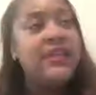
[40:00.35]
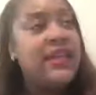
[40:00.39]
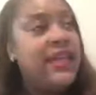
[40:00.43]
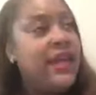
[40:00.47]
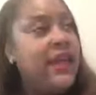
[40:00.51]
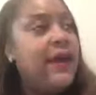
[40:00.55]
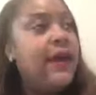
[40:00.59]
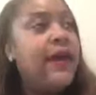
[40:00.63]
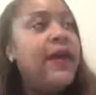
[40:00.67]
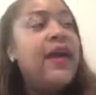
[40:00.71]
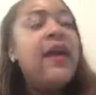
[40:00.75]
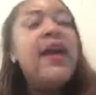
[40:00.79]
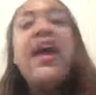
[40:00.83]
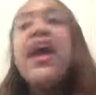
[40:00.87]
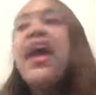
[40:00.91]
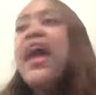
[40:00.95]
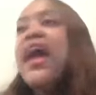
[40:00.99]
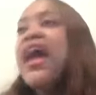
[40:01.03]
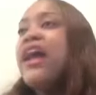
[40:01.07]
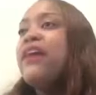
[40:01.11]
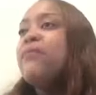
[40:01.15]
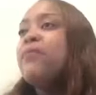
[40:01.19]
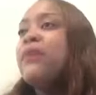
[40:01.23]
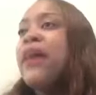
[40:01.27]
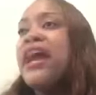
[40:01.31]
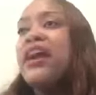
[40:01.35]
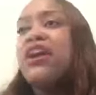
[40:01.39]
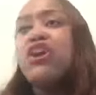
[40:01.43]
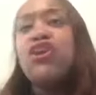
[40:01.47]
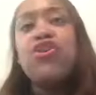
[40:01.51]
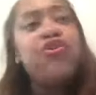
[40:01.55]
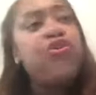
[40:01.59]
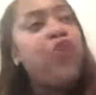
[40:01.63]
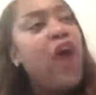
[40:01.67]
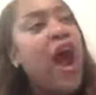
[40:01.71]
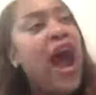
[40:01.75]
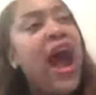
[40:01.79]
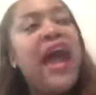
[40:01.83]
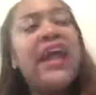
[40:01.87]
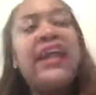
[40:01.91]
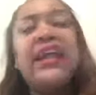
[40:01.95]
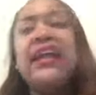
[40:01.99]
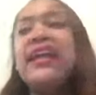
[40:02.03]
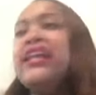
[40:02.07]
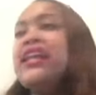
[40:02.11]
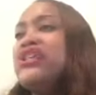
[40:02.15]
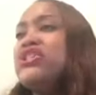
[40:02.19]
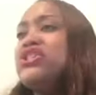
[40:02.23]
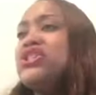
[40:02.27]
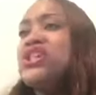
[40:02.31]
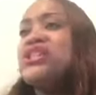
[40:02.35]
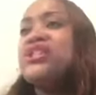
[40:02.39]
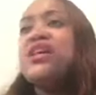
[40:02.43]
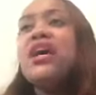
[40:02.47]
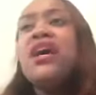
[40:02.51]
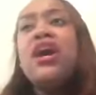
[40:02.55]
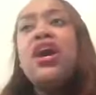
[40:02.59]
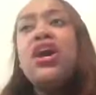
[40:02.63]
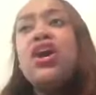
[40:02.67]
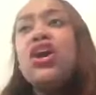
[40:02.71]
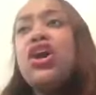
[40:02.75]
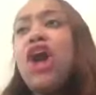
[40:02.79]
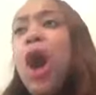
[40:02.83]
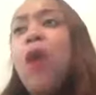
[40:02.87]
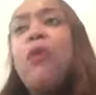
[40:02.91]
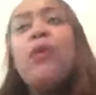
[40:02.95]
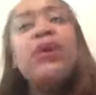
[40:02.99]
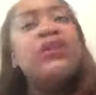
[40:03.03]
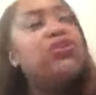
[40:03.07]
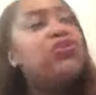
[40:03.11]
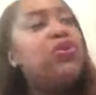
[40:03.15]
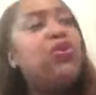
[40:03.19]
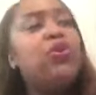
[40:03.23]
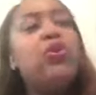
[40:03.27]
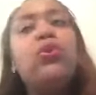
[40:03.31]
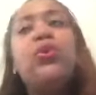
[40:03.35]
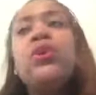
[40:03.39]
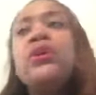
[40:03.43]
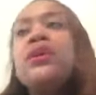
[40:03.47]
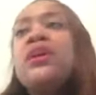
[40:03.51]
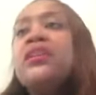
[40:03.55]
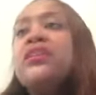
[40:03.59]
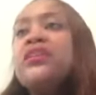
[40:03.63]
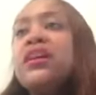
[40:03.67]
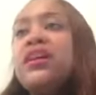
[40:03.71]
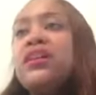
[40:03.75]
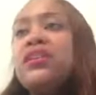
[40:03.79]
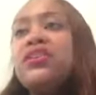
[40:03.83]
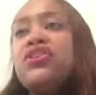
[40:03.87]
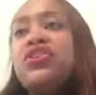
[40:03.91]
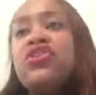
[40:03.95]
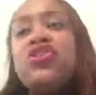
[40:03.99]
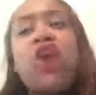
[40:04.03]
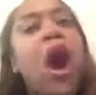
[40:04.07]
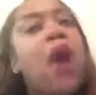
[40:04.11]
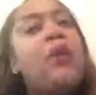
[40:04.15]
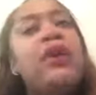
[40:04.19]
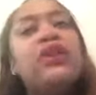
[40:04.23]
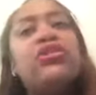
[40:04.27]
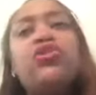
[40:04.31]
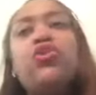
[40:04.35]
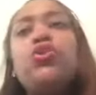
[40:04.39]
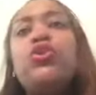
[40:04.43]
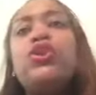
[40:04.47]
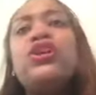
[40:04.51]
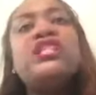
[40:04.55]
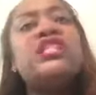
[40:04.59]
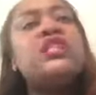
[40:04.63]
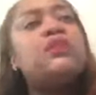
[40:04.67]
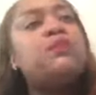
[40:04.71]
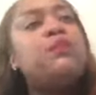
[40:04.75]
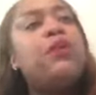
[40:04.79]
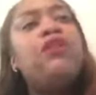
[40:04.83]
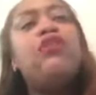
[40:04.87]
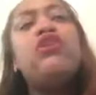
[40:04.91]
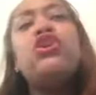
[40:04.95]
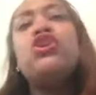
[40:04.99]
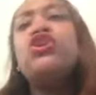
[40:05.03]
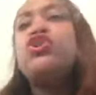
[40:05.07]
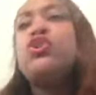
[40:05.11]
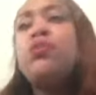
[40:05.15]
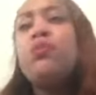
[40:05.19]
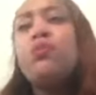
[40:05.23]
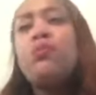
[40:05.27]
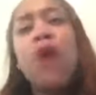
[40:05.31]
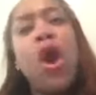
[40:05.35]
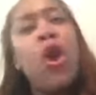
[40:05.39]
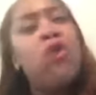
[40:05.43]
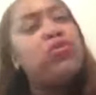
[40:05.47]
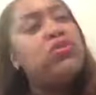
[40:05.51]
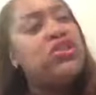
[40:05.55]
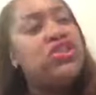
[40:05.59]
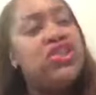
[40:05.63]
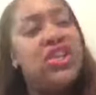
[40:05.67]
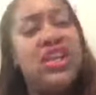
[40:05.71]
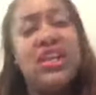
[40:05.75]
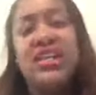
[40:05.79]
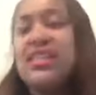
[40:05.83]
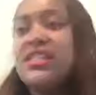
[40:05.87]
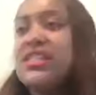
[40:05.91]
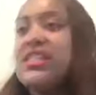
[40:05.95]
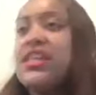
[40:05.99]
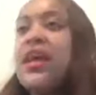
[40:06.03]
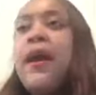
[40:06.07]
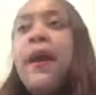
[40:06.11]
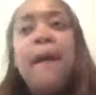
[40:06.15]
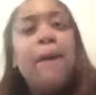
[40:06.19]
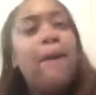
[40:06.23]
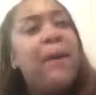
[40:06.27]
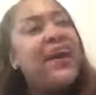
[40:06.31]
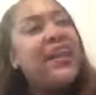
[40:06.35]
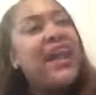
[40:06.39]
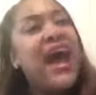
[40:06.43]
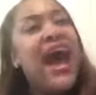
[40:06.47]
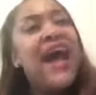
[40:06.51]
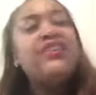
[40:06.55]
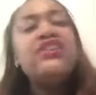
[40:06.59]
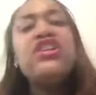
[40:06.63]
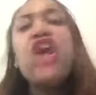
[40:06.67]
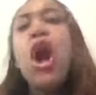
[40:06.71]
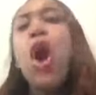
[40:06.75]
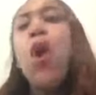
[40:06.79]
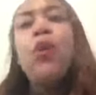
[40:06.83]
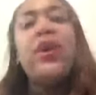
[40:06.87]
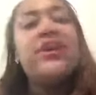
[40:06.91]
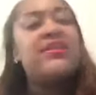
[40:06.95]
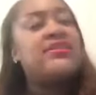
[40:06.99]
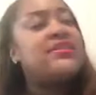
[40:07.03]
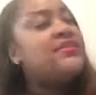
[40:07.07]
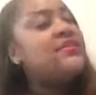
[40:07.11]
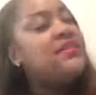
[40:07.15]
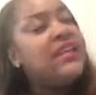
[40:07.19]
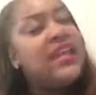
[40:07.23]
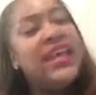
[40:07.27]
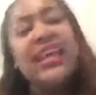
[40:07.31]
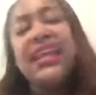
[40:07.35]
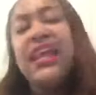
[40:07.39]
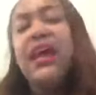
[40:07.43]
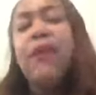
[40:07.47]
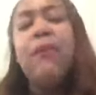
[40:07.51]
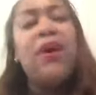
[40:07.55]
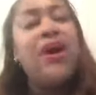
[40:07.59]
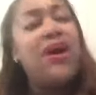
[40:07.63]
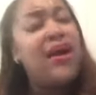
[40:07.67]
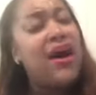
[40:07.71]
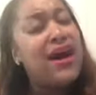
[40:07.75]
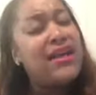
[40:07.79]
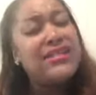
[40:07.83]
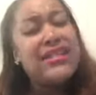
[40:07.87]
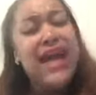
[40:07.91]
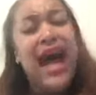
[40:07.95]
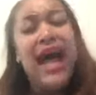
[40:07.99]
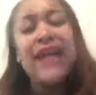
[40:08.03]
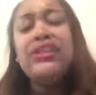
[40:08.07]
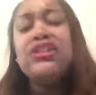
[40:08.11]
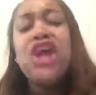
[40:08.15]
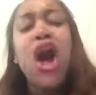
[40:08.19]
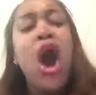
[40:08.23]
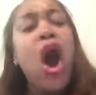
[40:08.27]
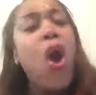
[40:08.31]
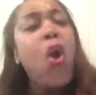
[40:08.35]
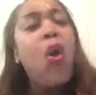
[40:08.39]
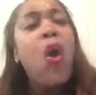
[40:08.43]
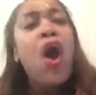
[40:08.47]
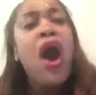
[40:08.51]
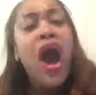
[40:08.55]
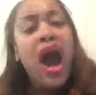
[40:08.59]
here and, and crying and just going through the, going through the spiritual motions. But I know it's needed because I know